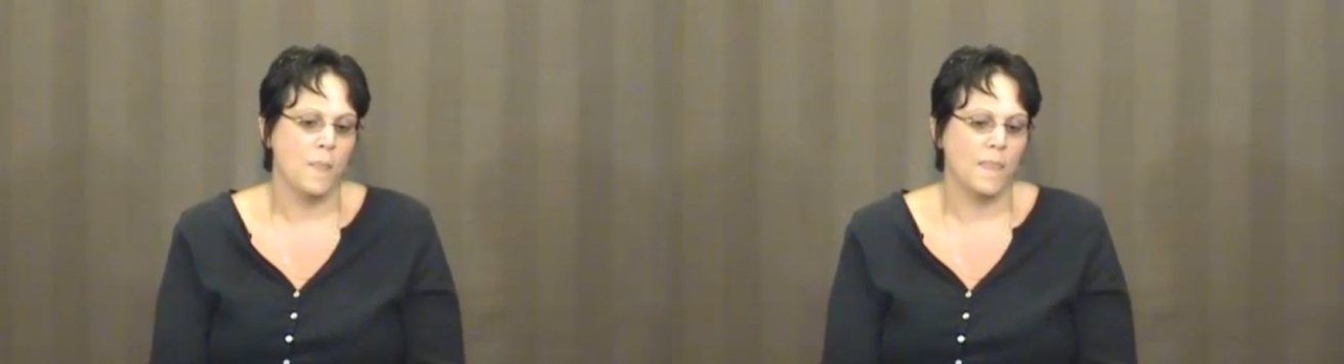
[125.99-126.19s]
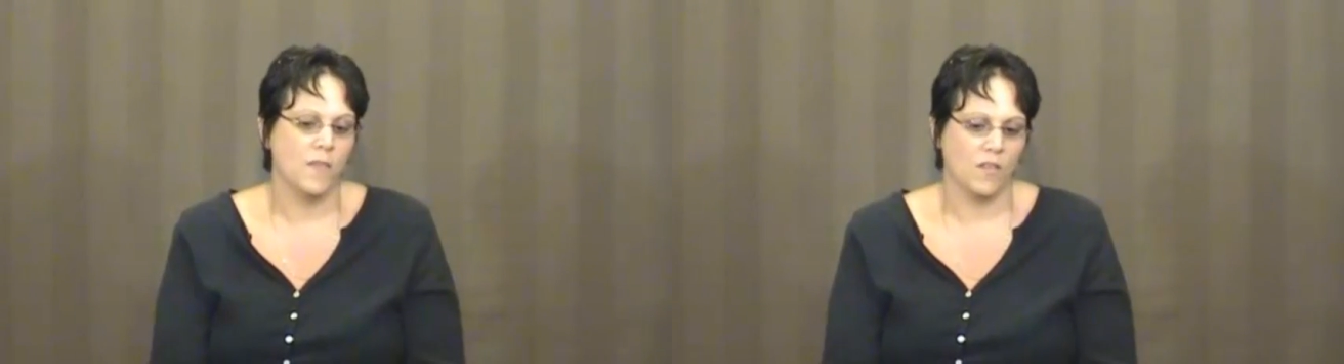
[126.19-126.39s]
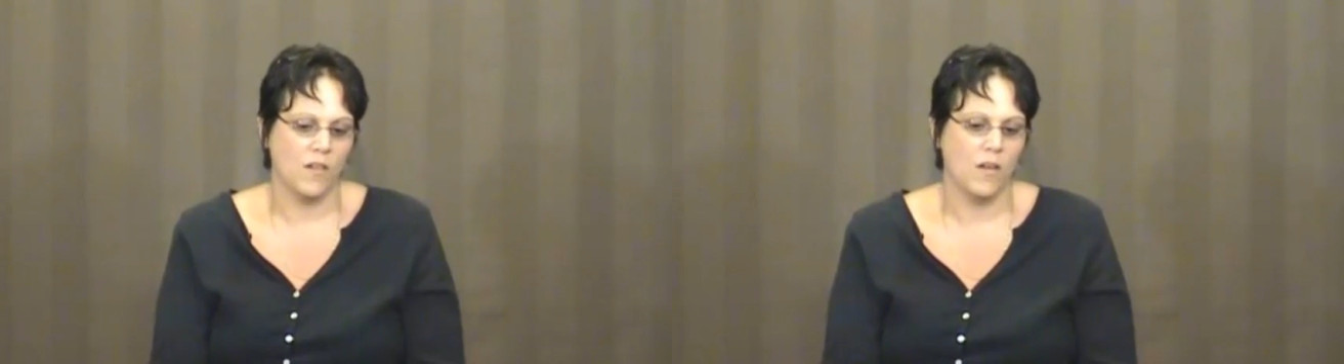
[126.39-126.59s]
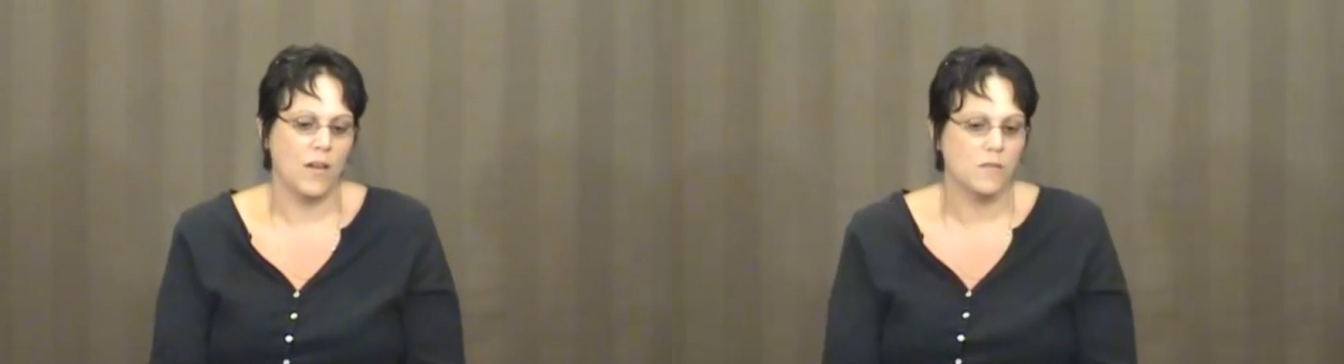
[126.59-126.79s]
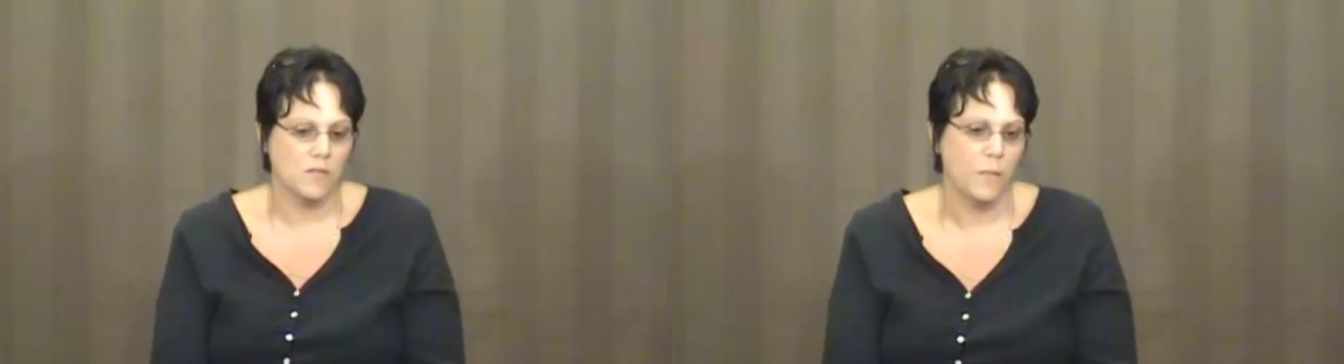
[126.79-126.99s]
So it
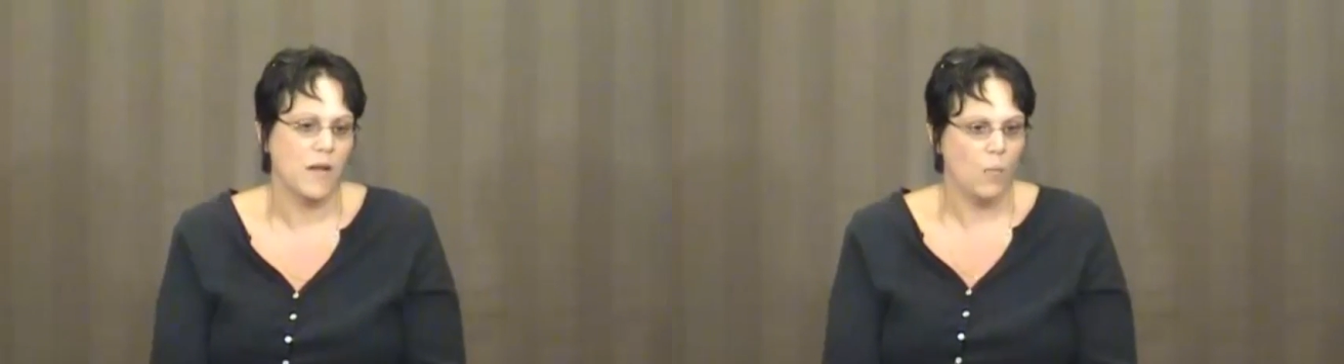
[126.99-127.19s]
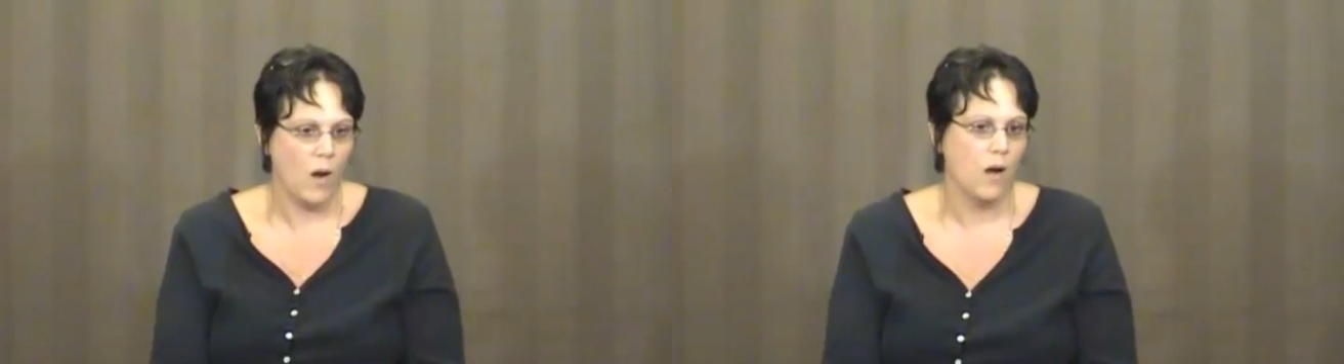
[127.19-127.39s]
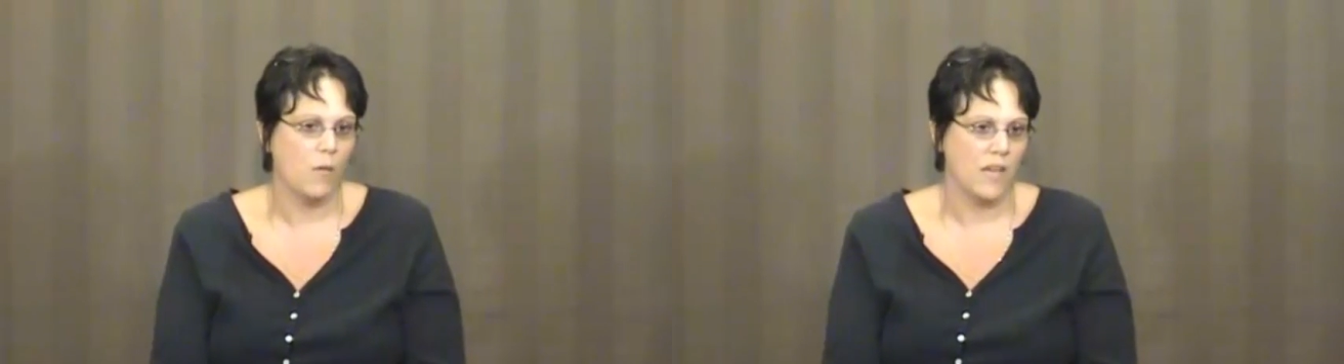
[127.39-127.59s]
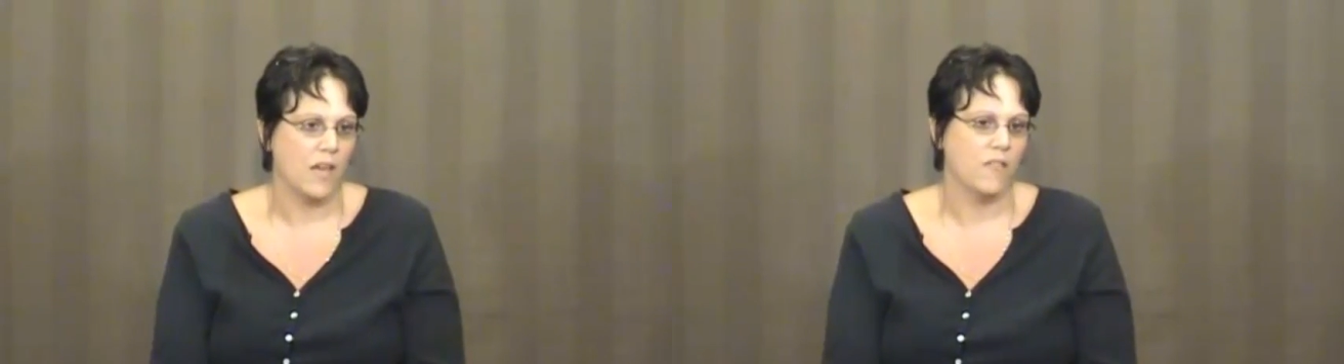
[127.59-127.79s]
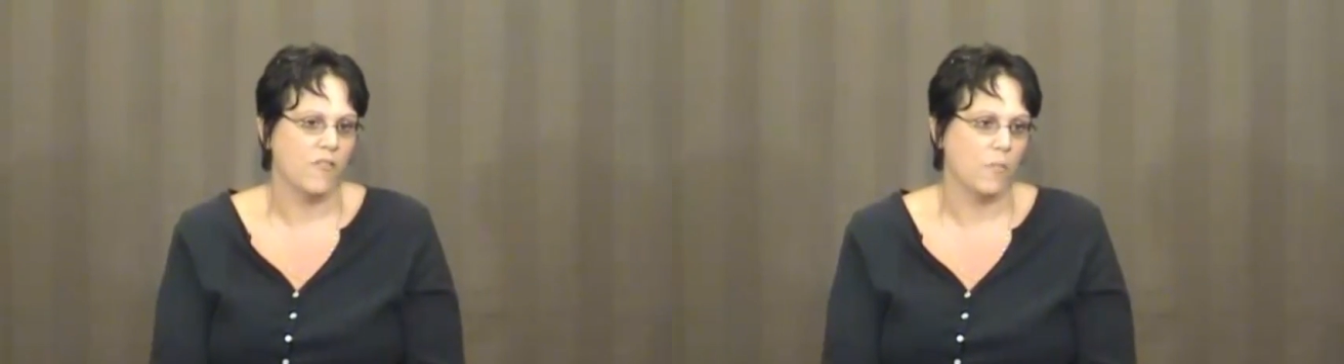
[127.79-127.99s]
was a big wow
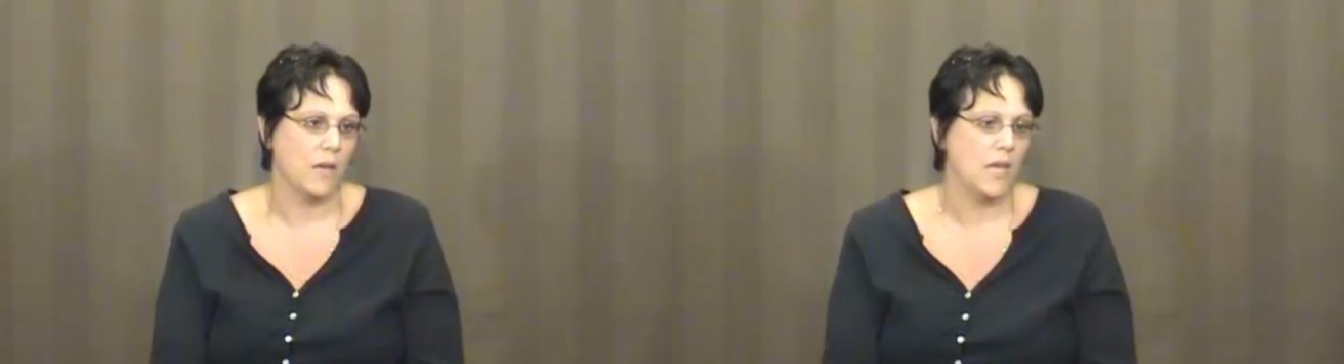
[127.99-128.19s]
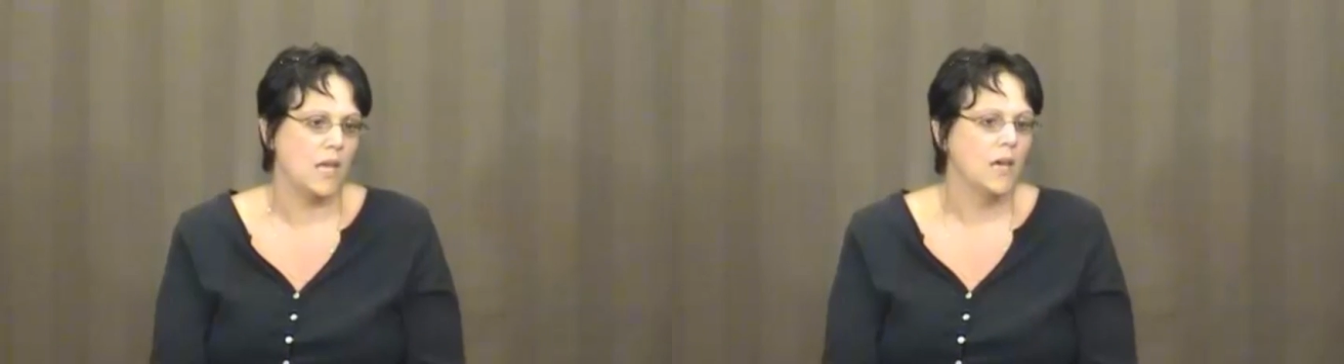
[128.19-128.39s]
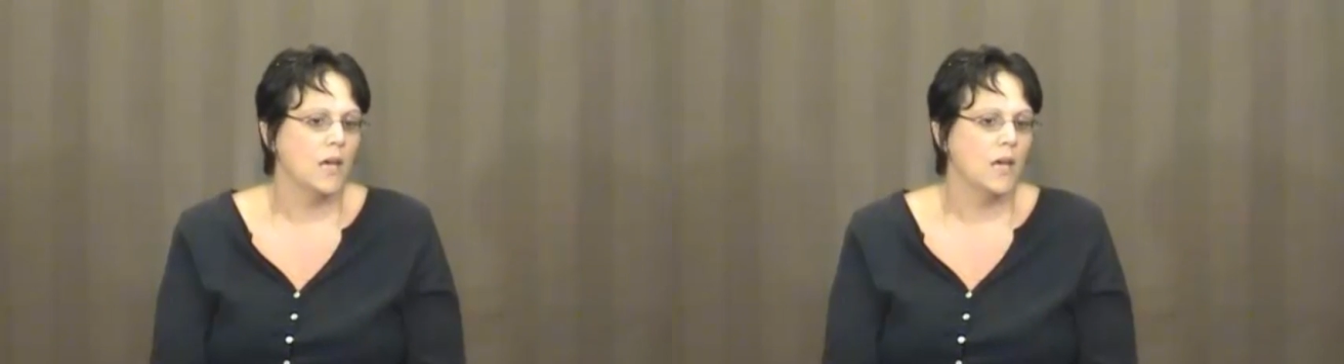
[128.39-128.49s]
weekend for me.